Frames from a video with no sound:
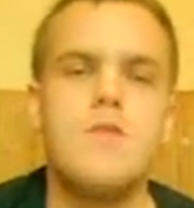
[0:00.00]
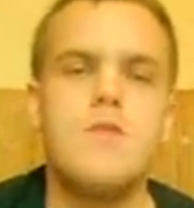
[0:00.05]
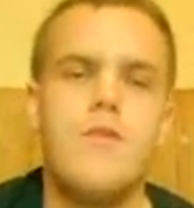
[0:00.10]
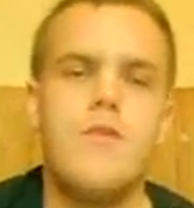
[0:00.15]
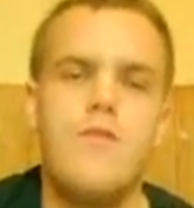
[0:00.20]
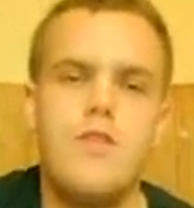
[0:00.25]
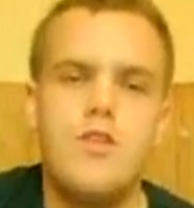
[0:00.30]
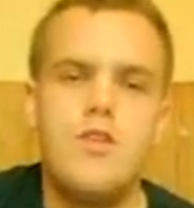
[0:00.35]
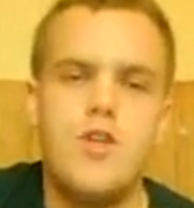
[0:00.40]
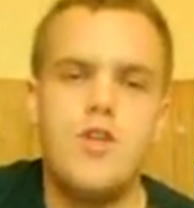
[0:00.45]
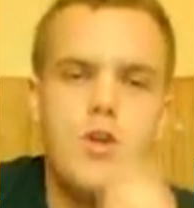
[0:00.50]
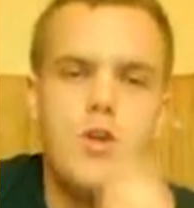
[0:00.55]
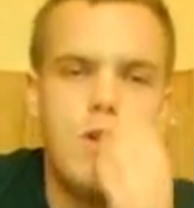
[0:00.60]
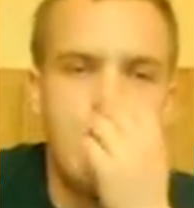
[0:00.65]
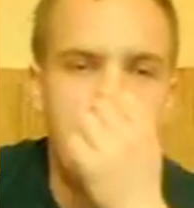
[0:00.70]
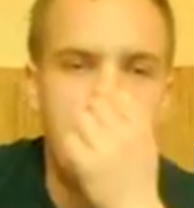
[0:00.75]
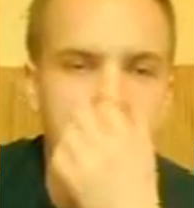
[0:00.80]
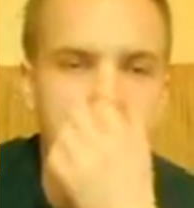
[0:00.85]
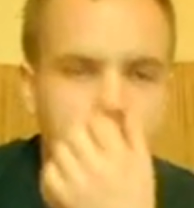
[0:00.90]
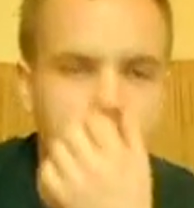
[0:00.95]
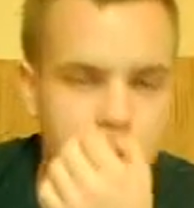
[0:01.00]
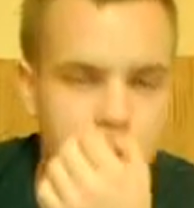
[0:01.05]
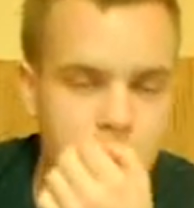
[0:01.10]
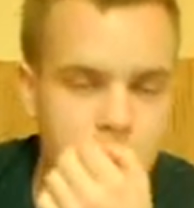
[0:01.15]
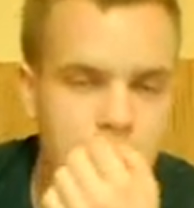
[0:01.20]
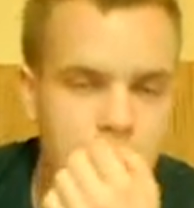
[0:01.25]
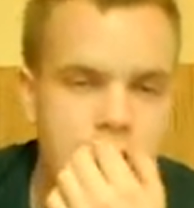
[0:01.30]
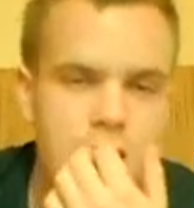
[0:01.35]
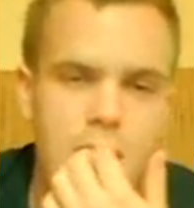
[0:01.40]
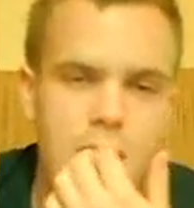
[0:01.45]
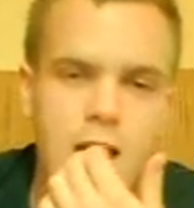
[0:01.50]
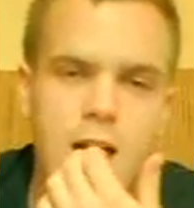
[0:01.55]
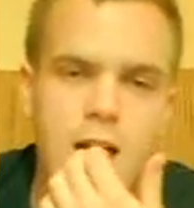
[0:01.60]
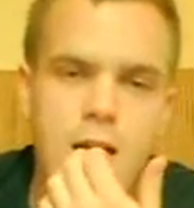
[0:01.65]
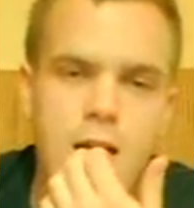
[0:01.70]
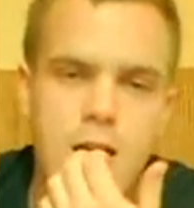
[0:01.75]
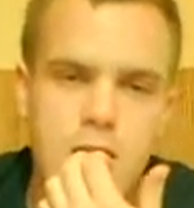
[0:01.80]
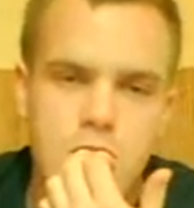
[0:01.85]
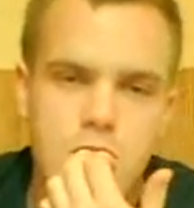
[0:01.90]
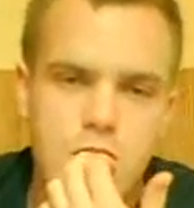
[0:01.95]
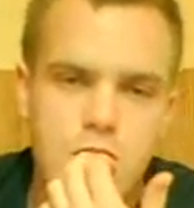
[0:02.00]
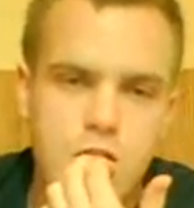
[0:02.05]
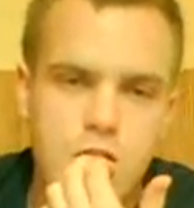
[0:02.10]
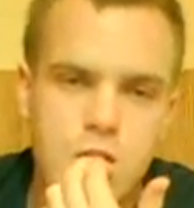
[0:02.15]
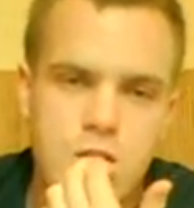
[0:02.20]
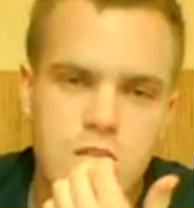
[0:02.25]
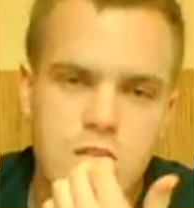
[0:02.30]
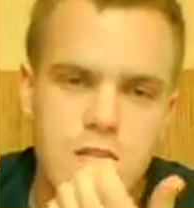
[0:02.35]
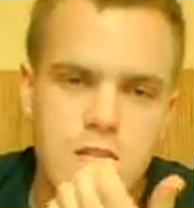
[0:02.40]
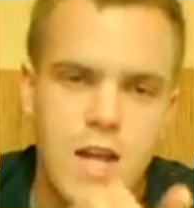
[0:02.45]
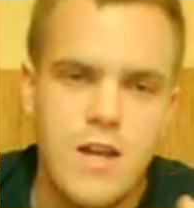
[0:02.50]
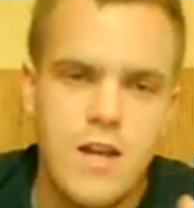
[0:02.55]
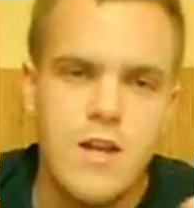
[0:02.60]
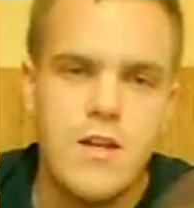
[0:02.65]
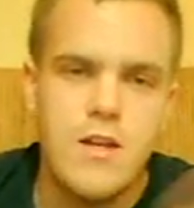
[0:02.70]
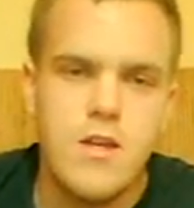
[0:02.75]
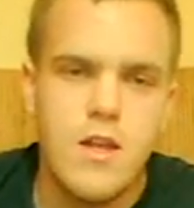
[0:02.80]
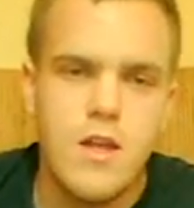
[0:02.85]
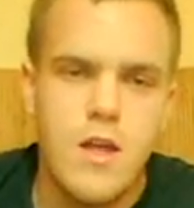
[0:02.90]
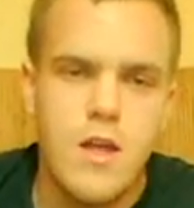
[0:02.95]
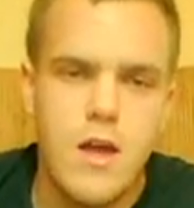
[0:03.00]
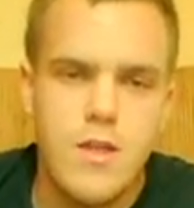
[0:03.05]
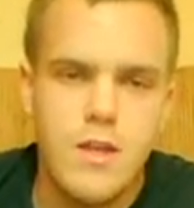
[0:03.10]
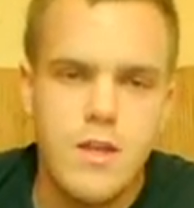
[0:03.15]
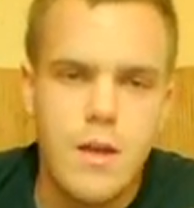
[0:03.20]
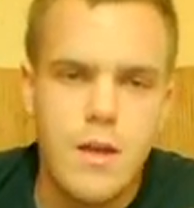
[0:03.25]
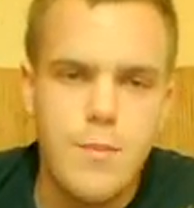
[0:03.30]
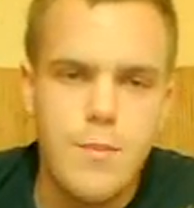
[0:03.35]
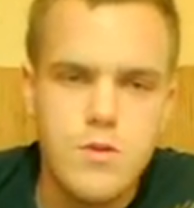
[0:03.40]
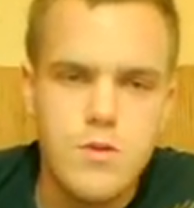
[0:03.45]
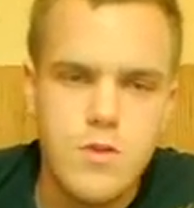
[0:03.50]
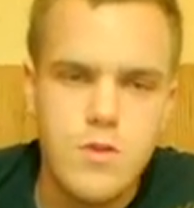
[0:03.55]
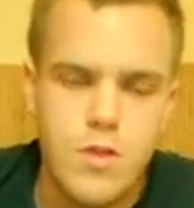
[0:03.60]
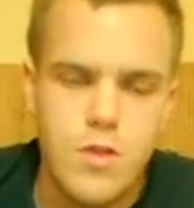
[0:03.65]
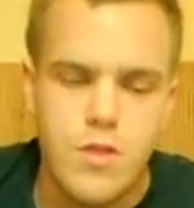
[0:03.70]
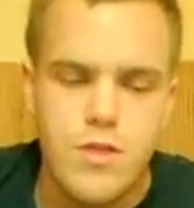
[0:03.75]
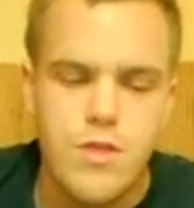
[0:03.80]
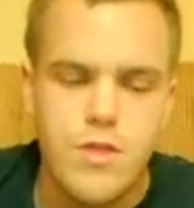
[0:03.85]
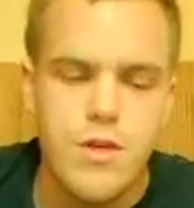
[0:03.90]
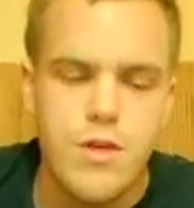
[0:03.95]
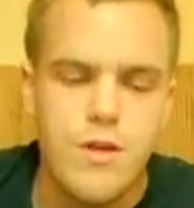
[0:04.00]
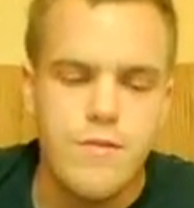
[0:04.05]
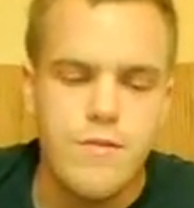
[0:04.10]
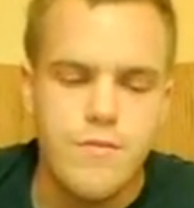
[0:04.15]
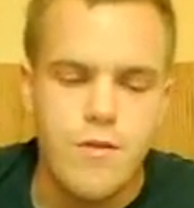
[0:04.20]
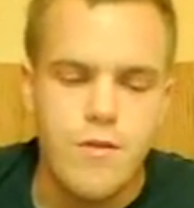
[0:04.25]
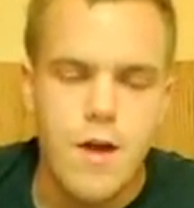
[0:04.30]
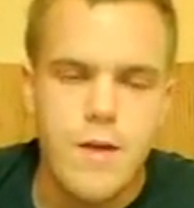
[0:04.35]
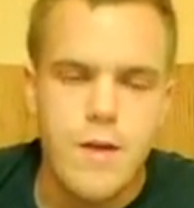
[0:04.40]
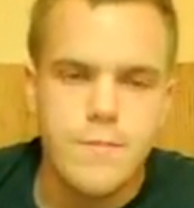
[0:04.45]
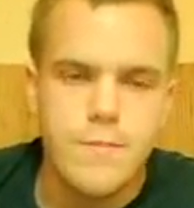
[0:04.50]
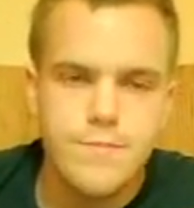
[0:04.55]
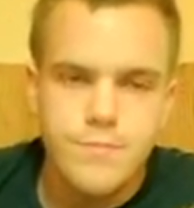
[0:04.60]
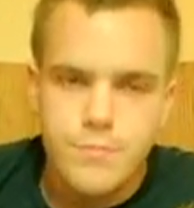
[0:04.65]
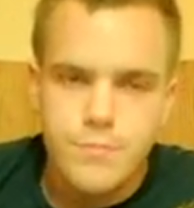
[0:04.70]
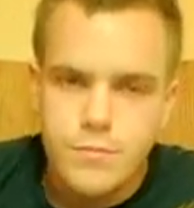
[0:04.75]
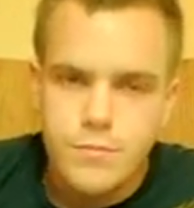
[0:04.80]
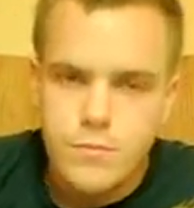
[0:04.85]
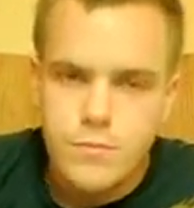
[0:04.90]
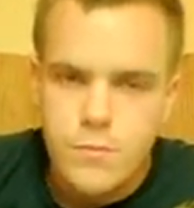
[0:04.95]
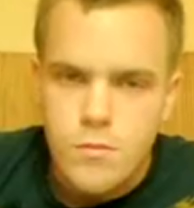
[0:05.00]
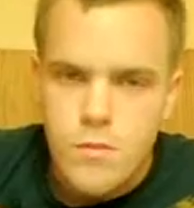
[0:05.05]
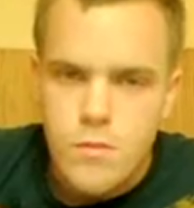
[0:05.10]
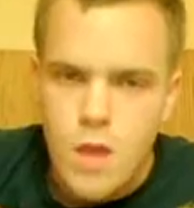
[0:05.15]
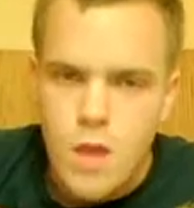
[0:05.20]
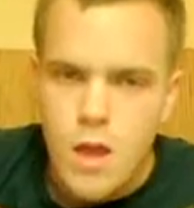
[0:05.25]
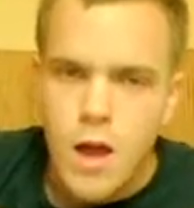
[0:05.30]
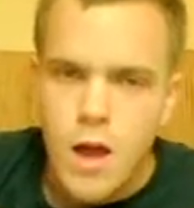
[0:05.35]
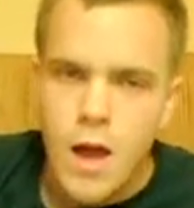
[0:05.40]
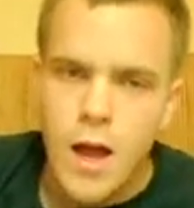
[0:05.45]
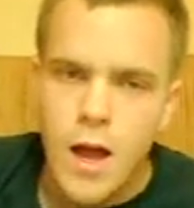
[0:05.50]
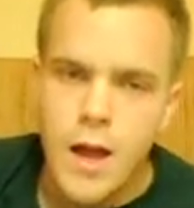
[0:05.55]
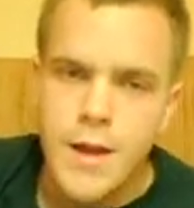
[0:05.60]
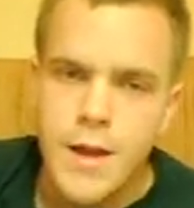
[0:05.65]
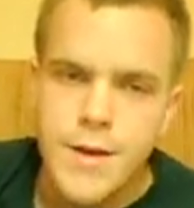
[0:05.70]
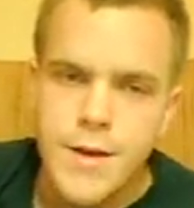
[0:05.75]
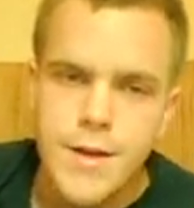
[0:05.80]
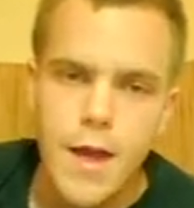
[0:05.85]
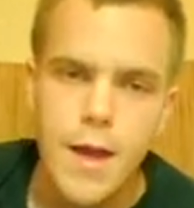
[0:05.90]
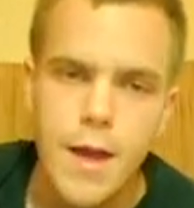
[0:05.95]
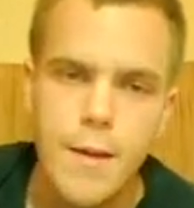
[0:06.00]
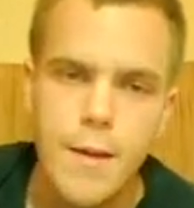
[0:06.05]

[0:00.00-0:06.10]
So for the tuning anyway, the tuning standard, the capo's on the 3rd fret, and